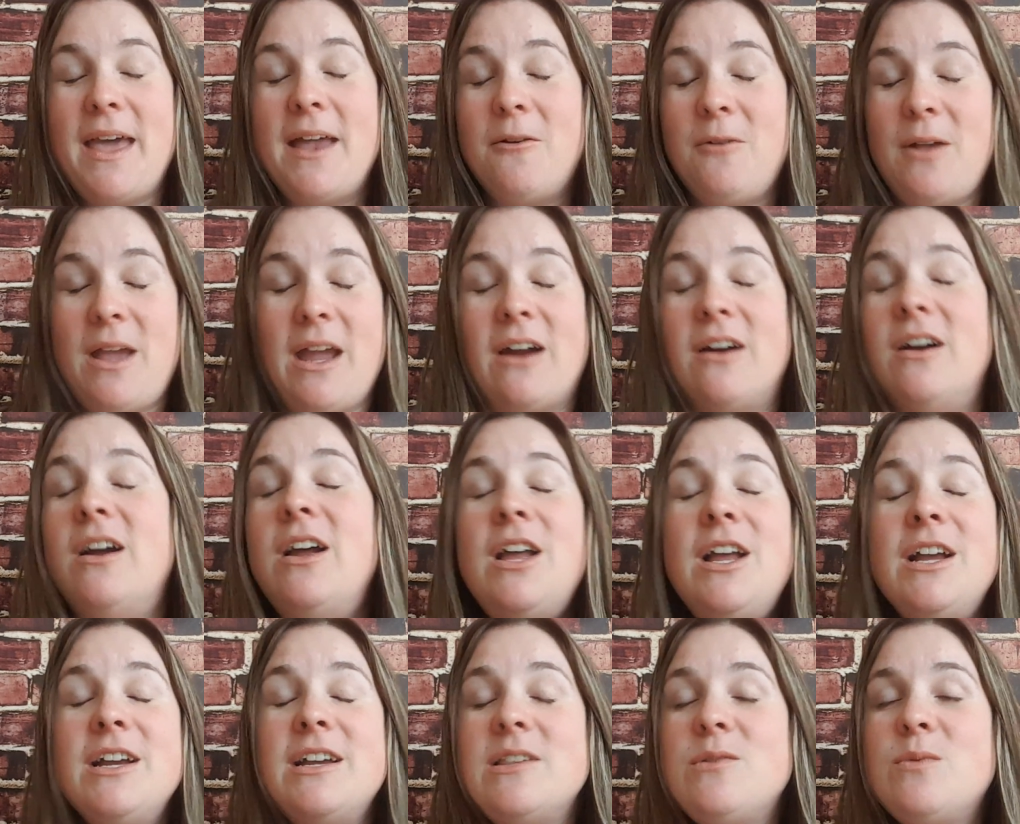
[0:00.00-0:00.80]
I don't care,
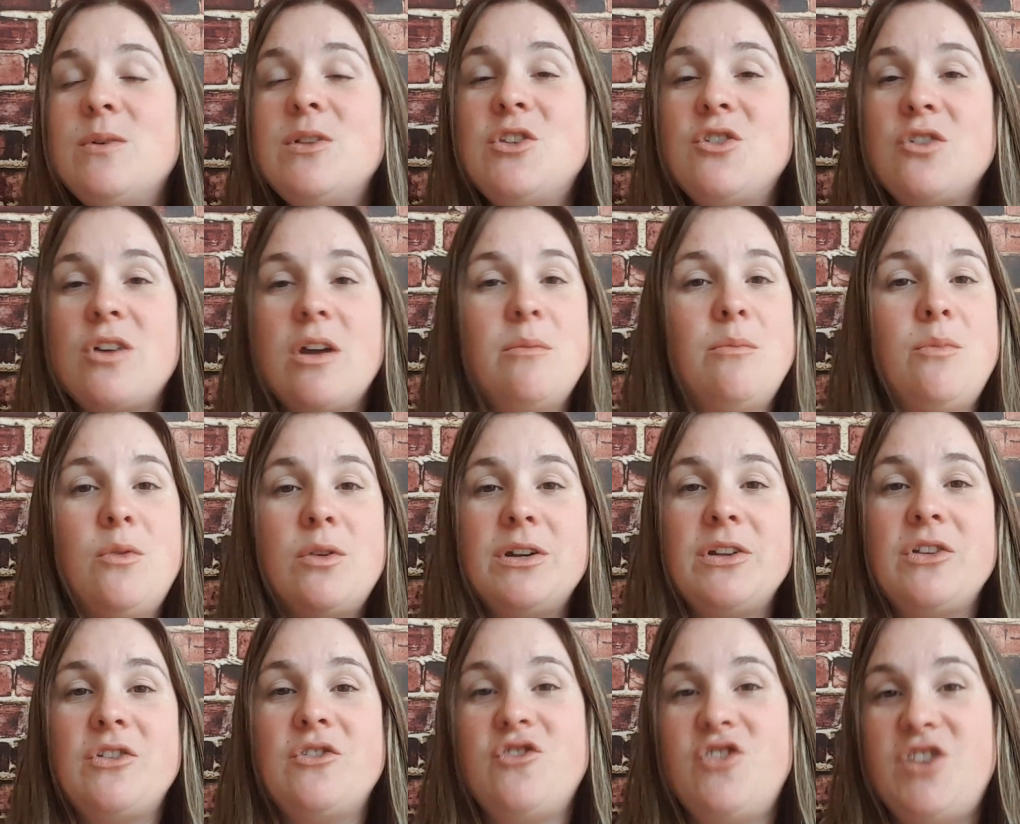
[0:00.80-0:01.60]
because once you're
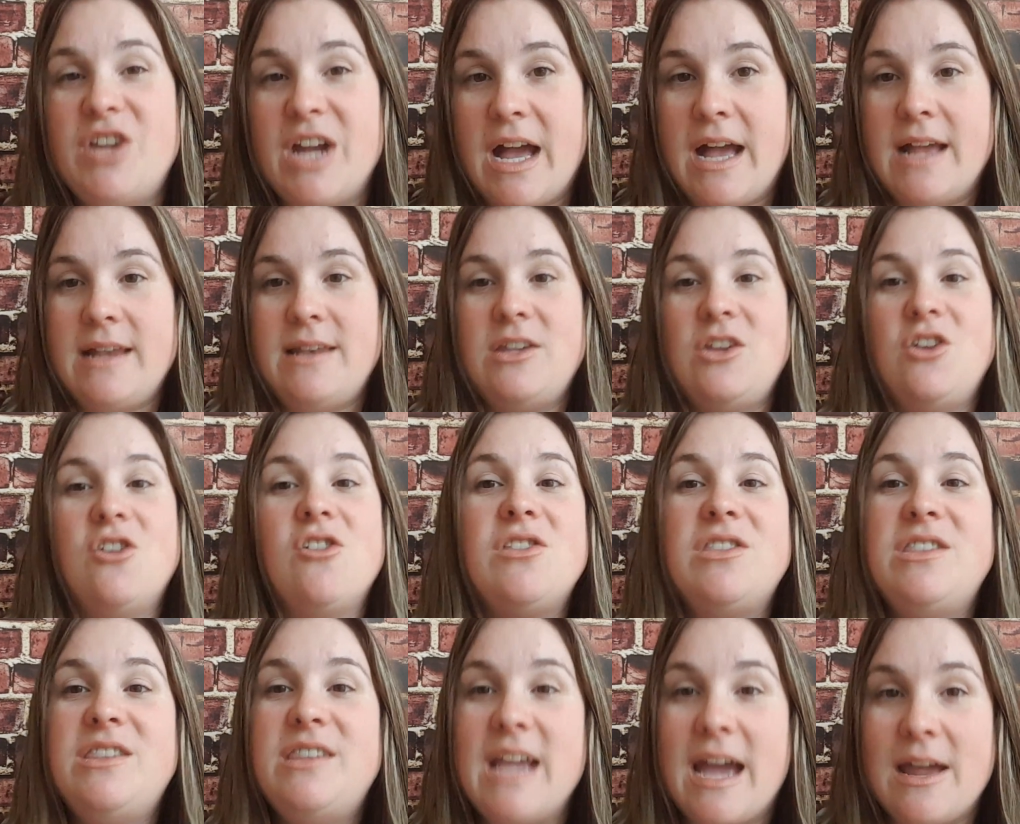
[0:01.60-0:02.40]
onboarded, you're done. You're
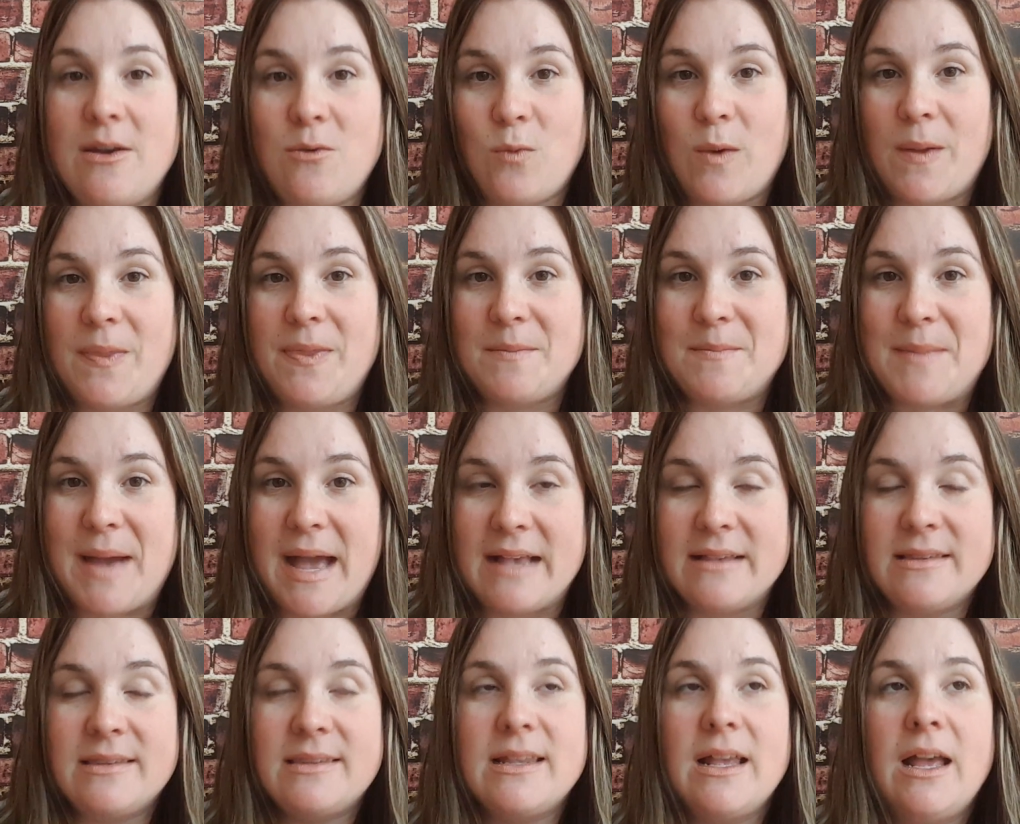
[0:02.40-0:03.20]
done with the
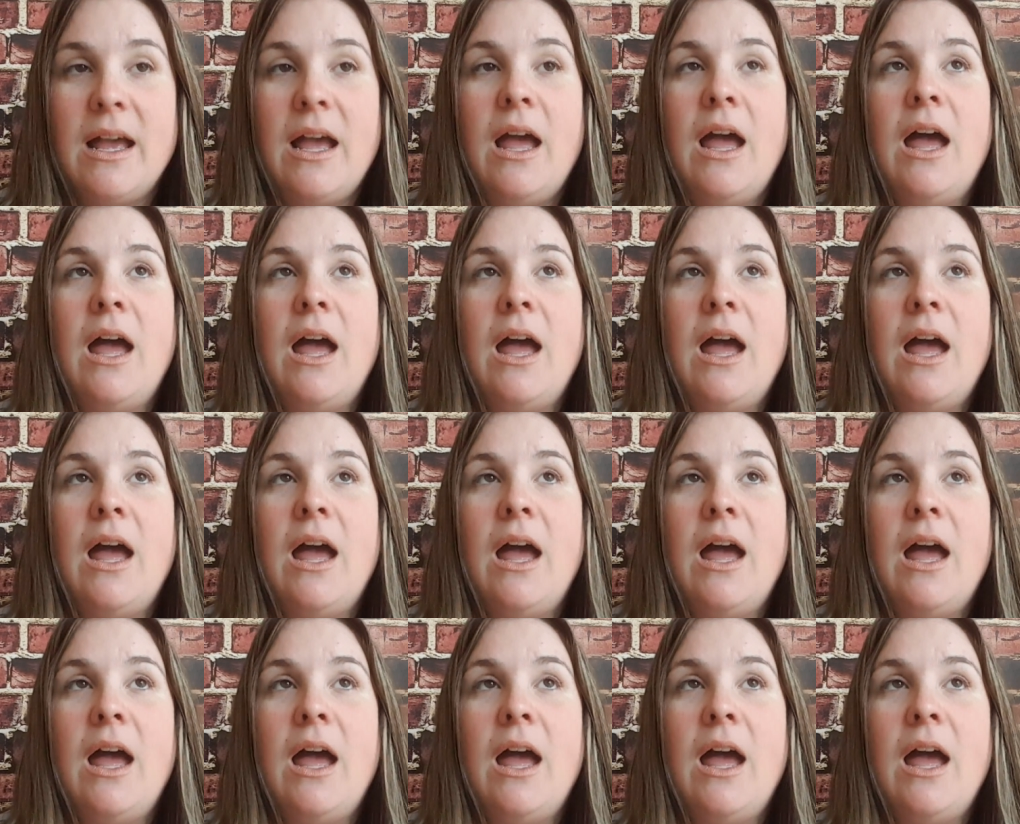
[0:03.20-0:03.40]
mess.